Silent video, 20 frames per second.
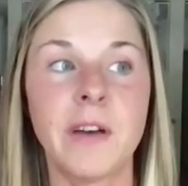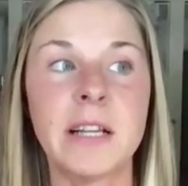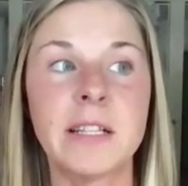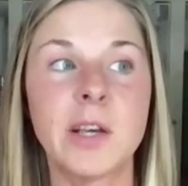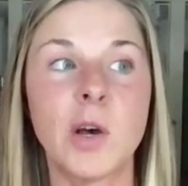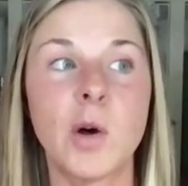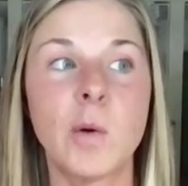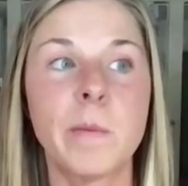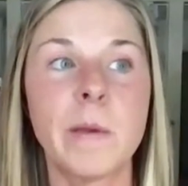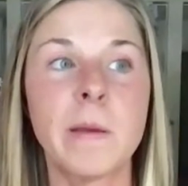I
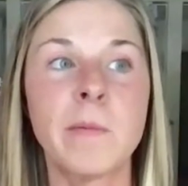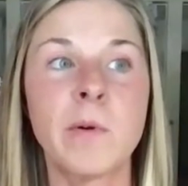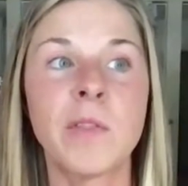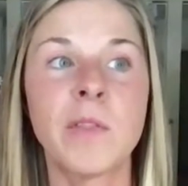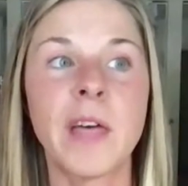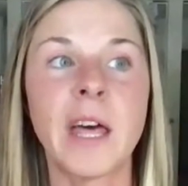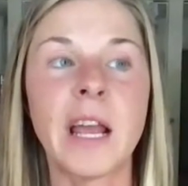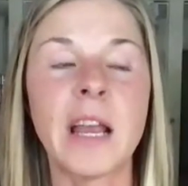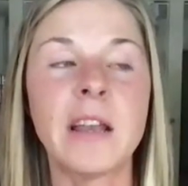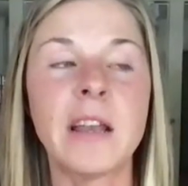tell people
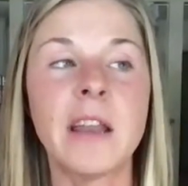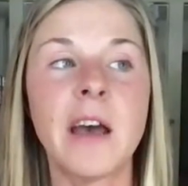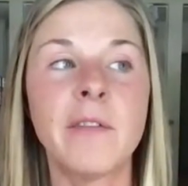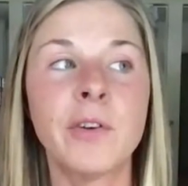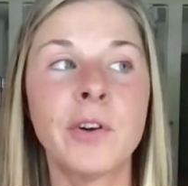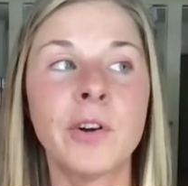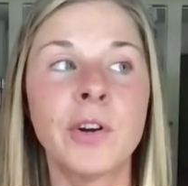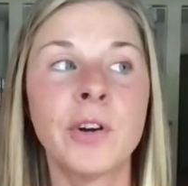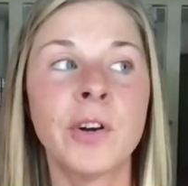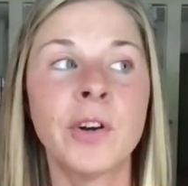that I
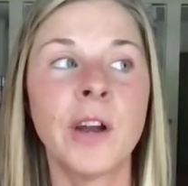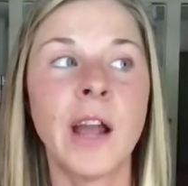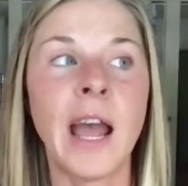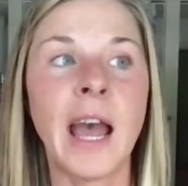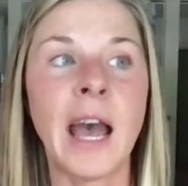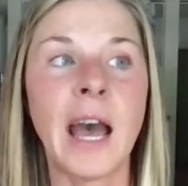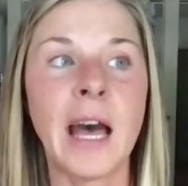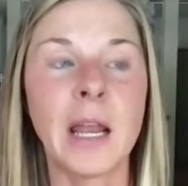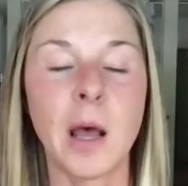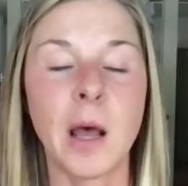never
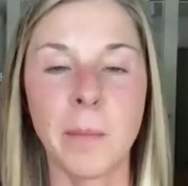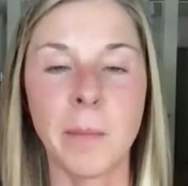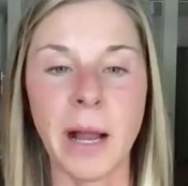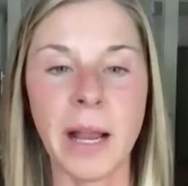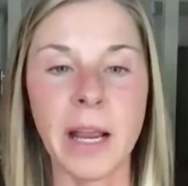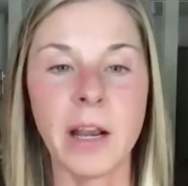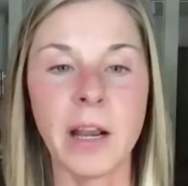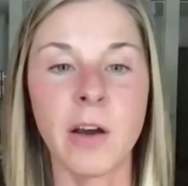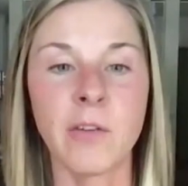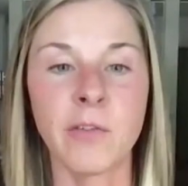had a
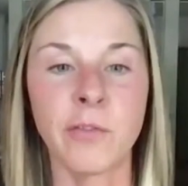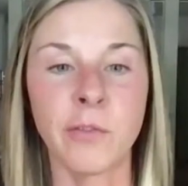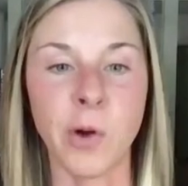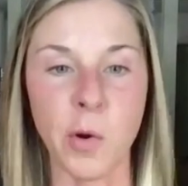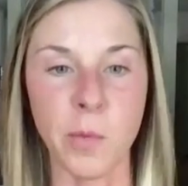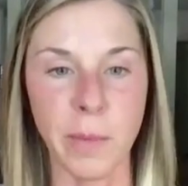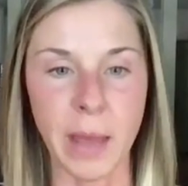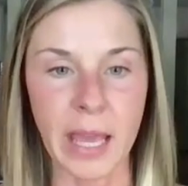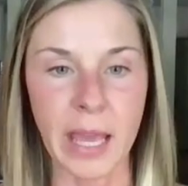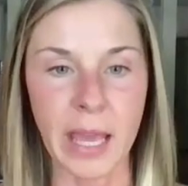bite of
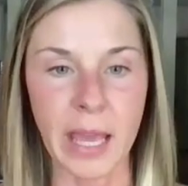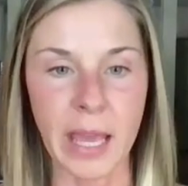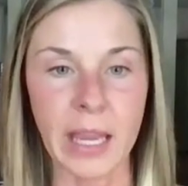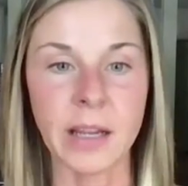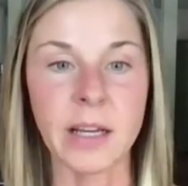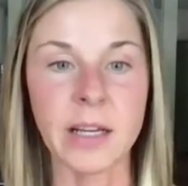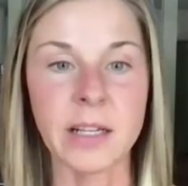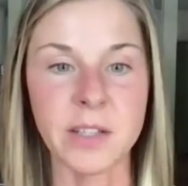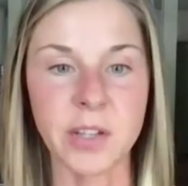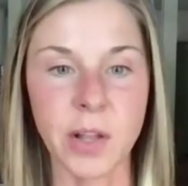
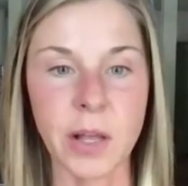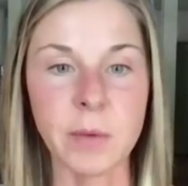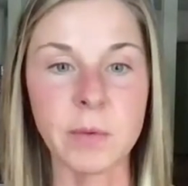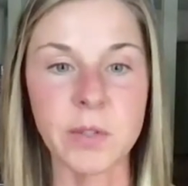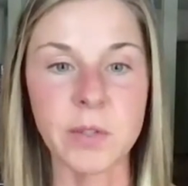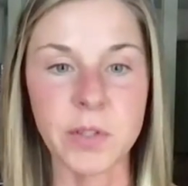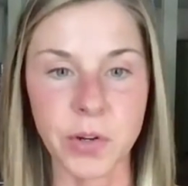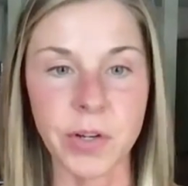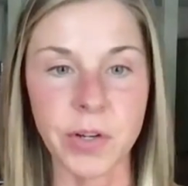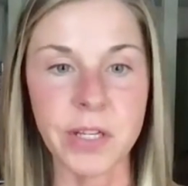romaine until
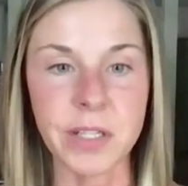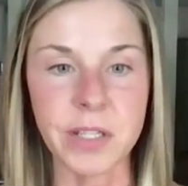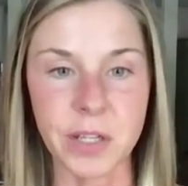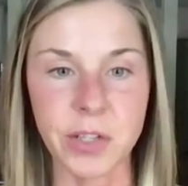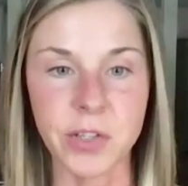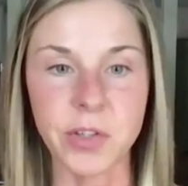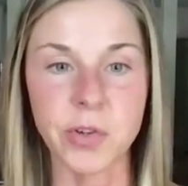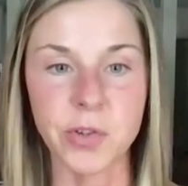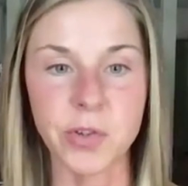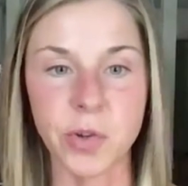I was
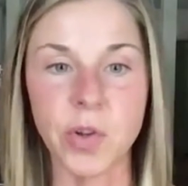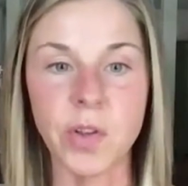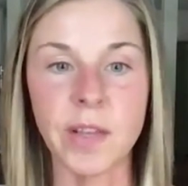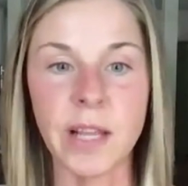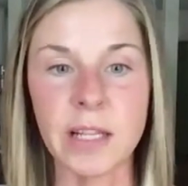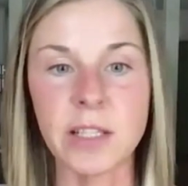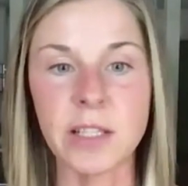36 years old.